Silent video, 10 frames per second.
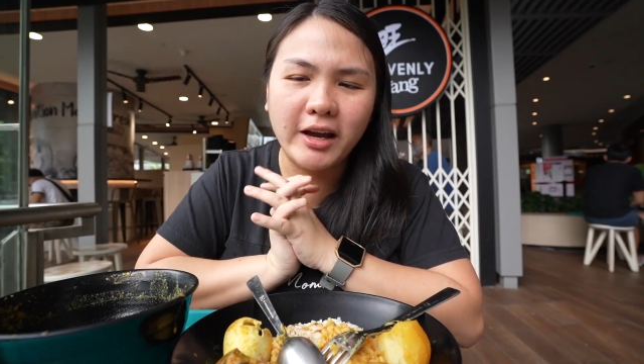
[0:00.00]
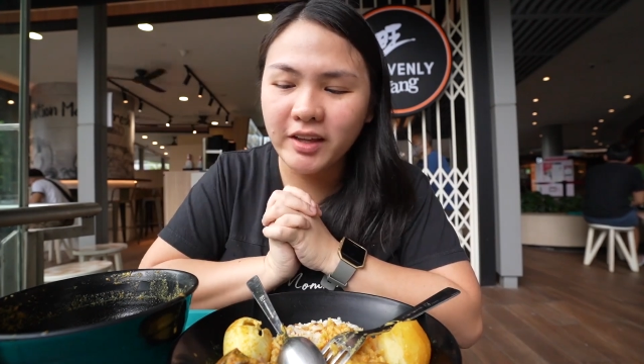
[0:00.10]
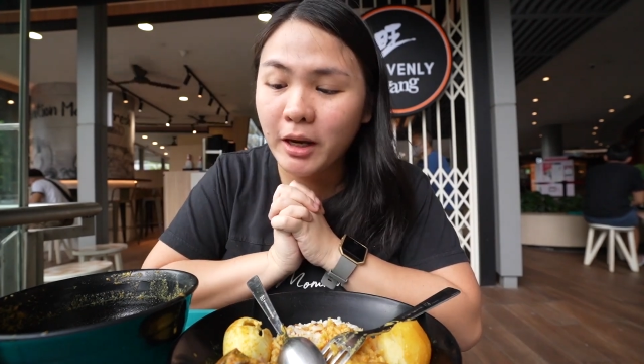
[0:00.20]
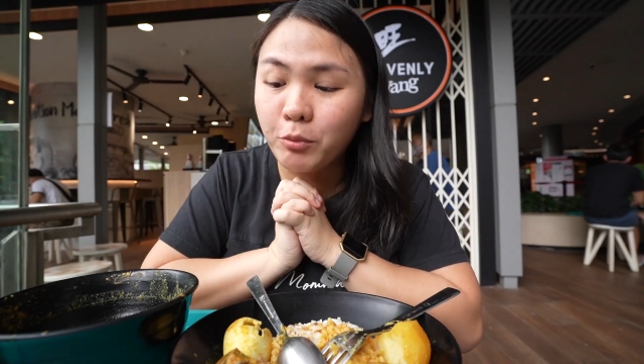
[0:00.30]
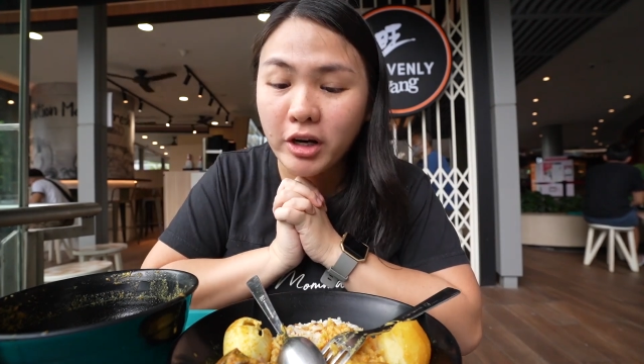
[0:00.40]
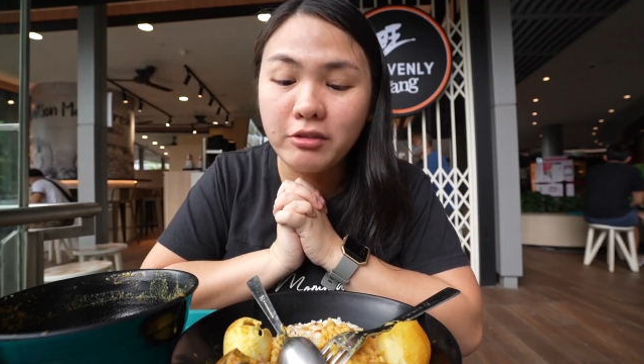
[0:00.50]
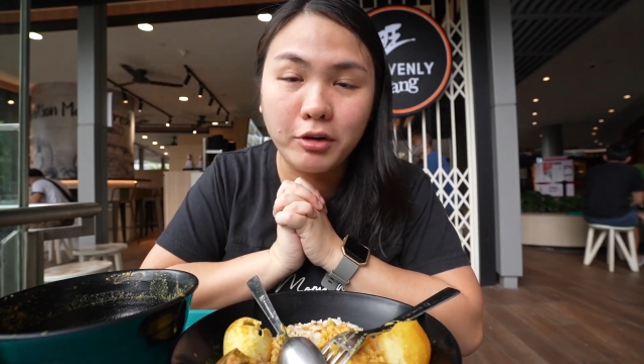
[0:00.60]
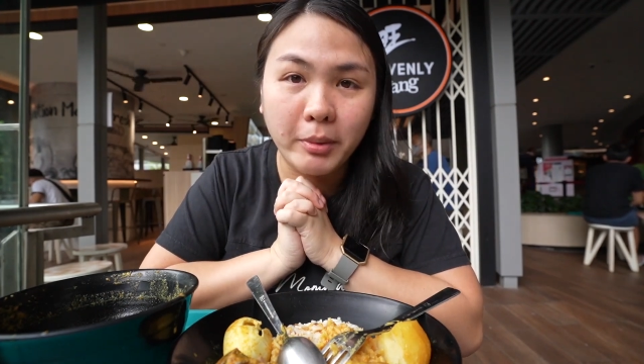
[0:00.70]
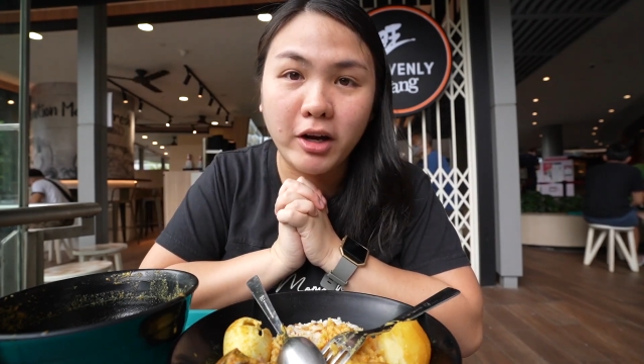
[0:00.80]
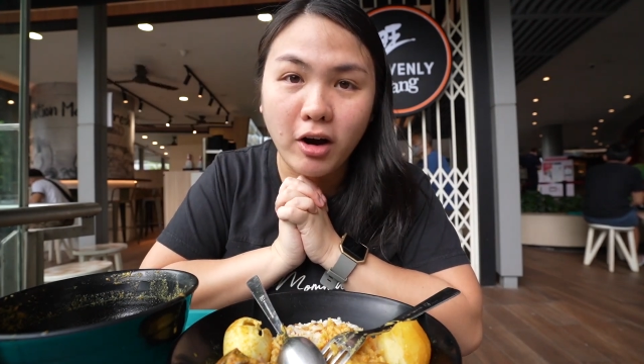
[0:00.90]
I think I'm ready
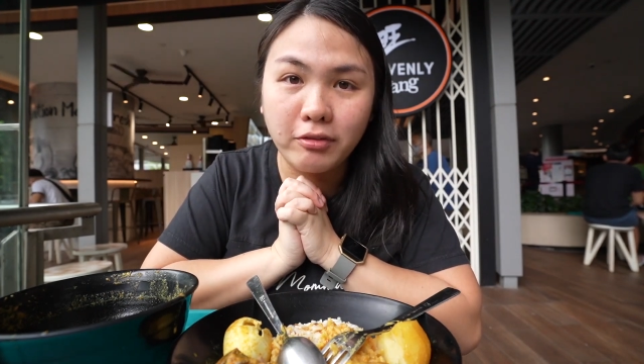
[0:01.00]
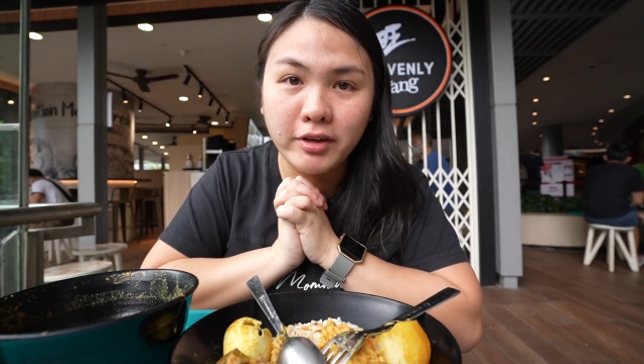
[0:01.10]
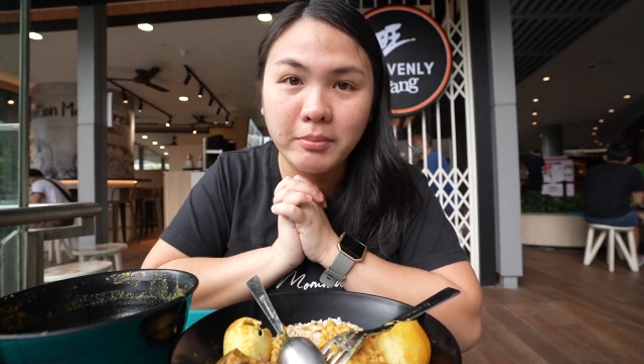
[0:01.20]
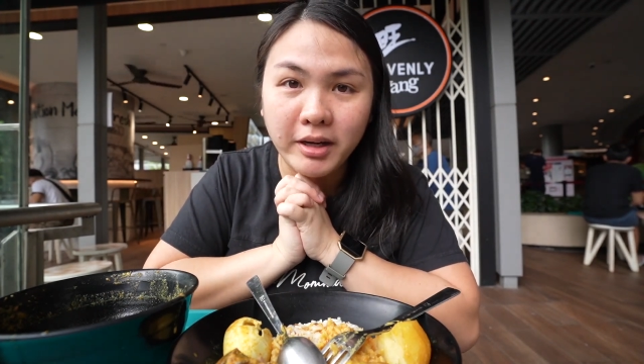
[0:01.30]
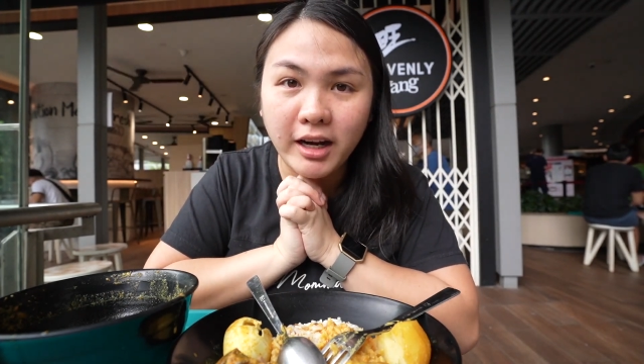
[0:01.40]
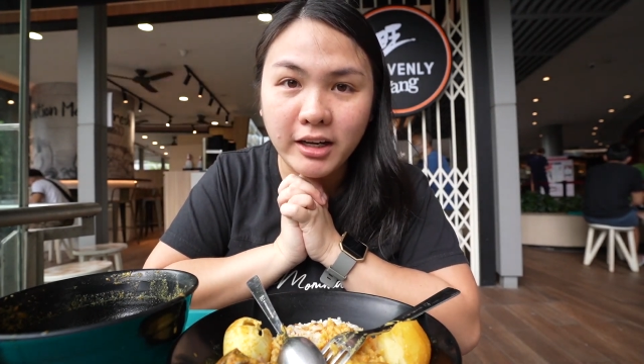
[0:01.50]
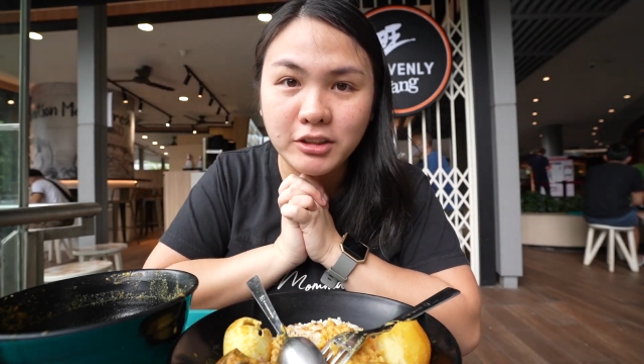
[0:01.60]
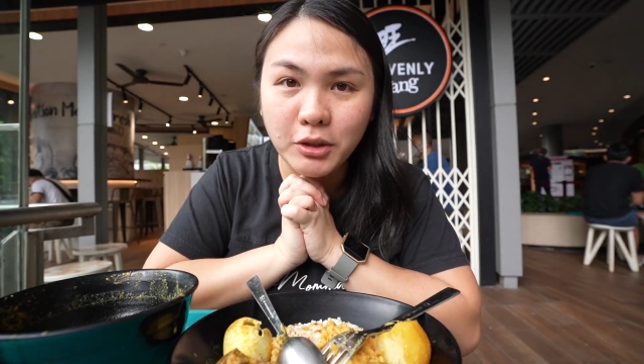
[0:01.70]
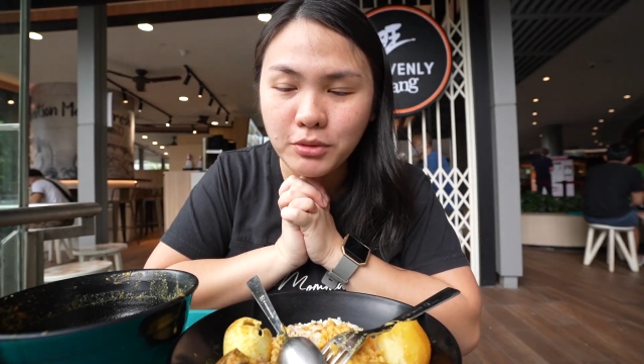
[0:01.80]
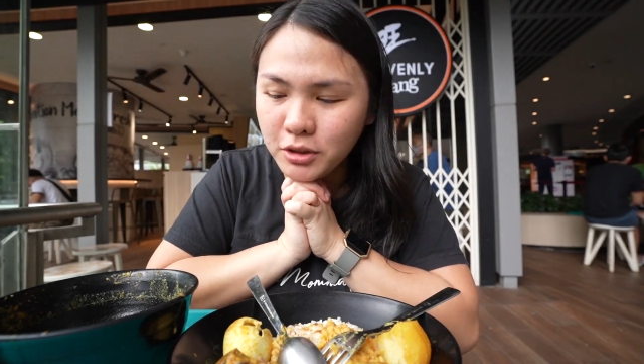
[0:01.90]
for my coffee and my kaya
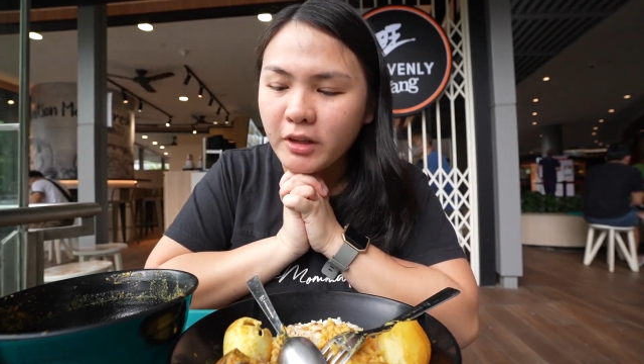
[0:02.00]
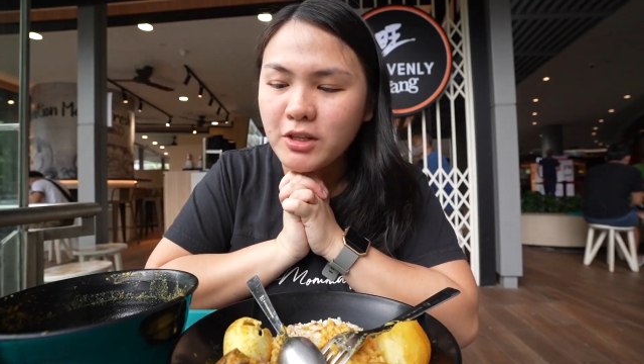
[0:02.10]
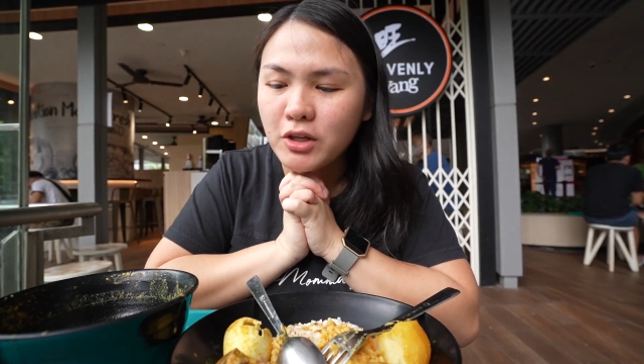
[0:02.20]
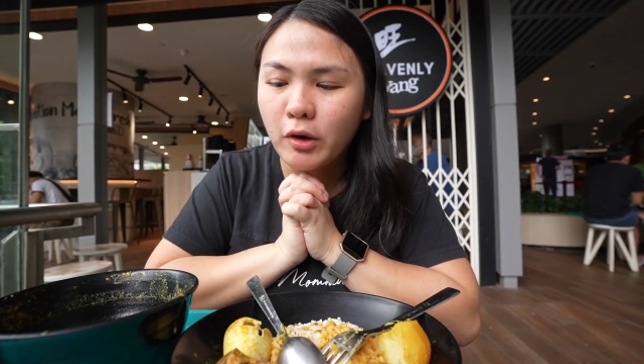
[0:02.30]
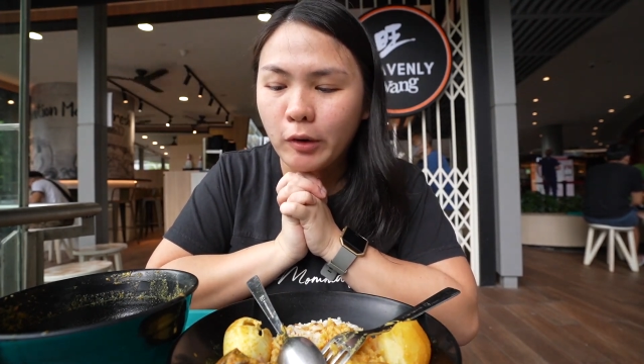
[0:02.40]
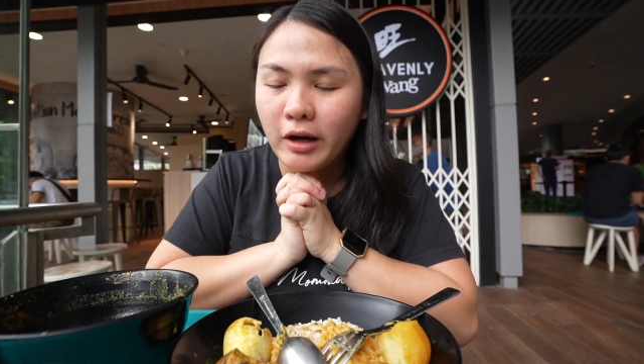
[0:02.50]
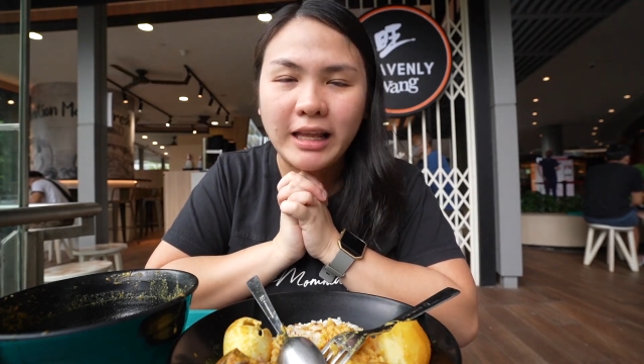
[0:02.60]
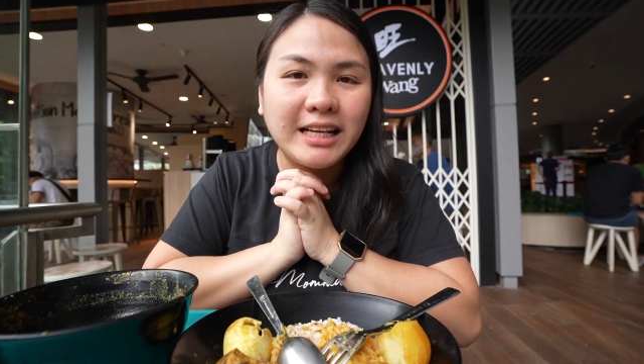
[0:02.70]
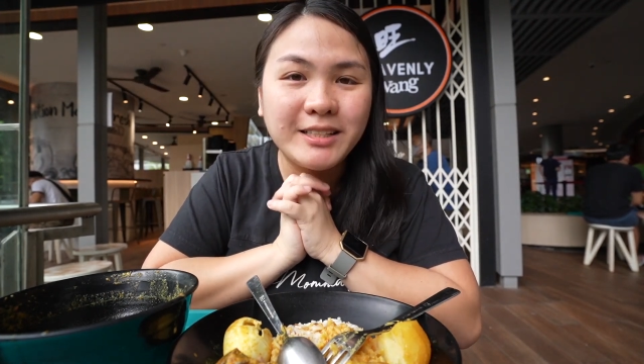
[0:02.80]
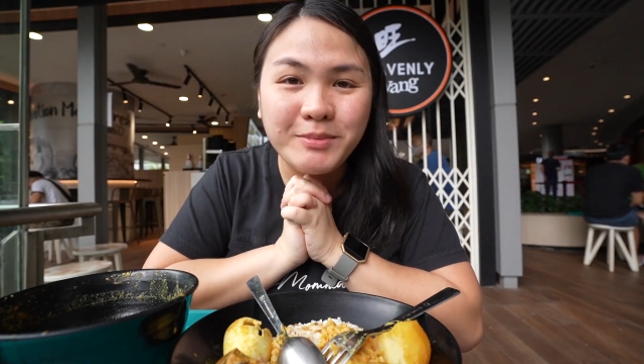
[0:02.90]
toast, so
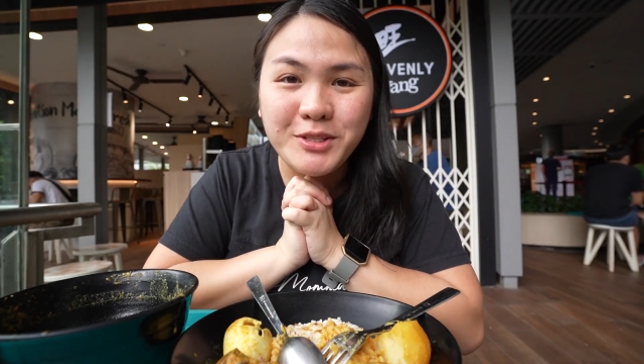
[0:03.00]
I'll ask them to